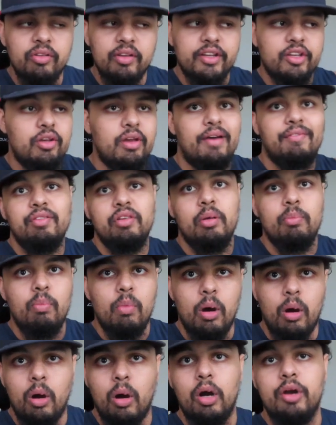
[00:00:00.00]
Like you have
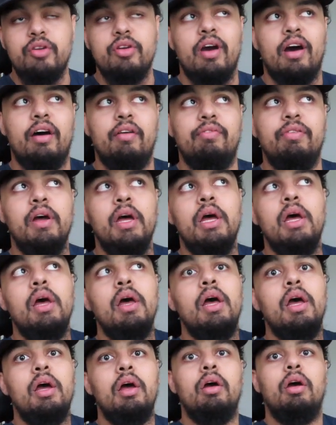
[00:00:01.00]
Lamar, you have
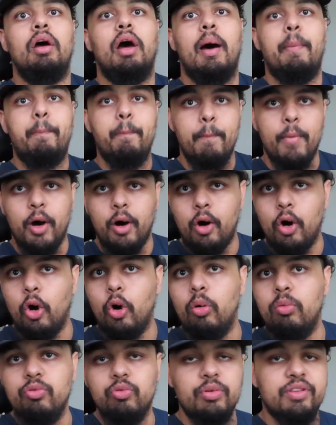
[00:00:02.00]

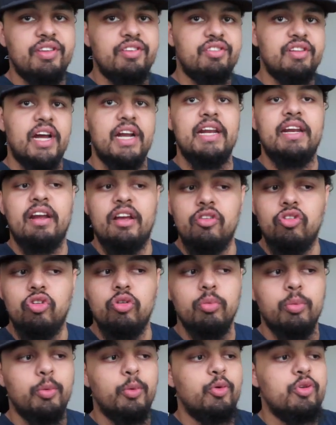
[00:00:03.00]
Mahomes with his 99
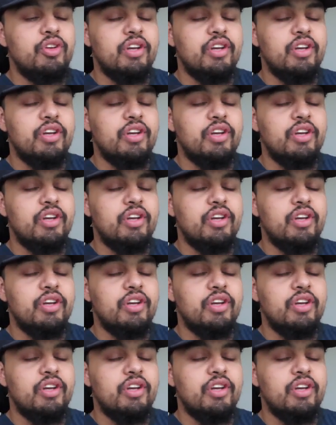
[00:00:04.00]
Super Bowl.